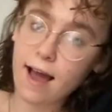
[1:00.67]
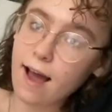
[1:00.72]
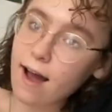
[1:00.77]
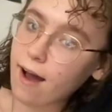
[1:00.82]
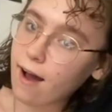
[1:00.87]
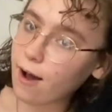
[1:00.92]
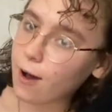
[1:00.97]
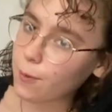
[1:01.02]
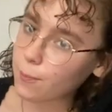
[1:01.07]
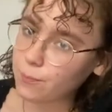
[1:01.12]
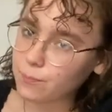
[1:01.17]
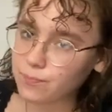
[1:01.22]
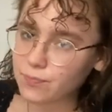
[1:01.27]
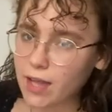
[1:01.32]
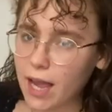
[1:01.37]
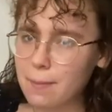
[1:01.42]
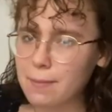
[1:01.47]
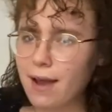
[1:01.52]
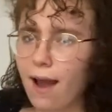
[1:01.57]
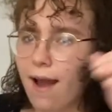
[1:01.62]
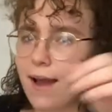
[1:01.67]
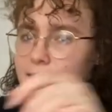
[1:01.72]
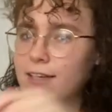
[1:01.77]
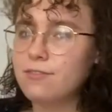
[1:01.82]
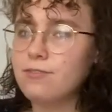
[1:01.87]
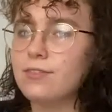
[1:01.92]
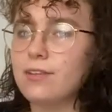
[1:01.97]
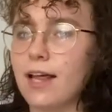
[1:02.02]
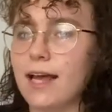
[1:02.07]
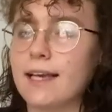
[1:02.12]
I'm kind
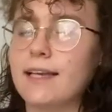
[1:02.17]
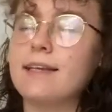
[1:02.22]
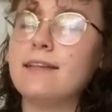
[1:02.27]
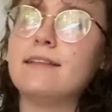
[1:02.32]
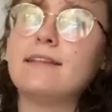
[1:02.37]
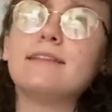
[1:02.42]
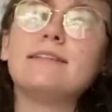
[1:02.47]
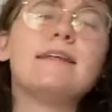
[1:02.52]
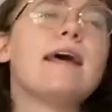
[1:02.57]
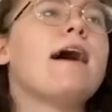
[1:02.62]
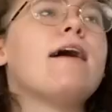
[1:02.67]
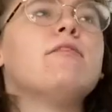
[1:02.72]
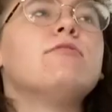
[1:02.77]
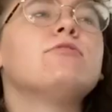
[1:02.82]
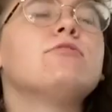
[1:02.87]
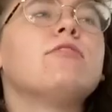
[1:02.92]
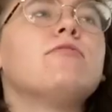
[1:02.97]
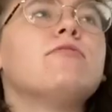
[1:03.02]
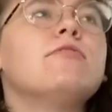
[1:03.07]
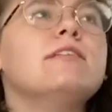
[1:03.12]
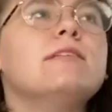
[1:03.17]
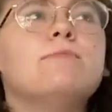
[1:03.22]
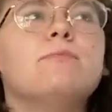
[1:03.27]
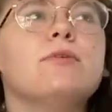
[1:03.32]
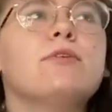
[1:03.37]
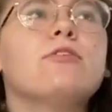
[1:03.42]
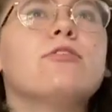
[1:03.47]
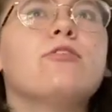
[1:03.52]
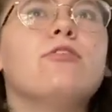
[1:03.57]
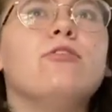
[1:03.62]
of liking the sound of this
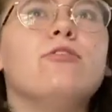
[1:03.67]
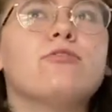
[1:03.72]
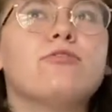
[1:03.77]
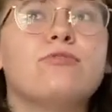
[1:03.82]
book called